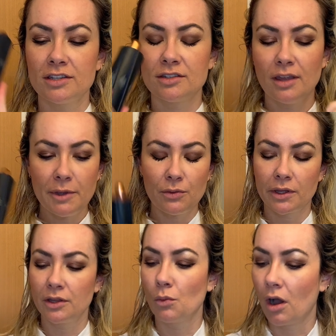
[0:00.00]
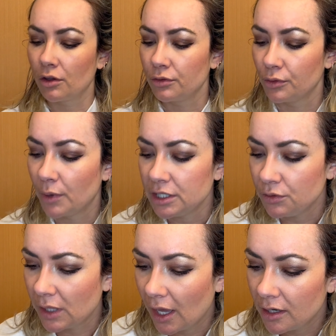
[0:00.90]
So let me quickly walk through what you
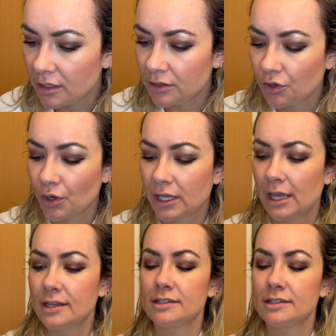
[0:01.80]
get in your kit.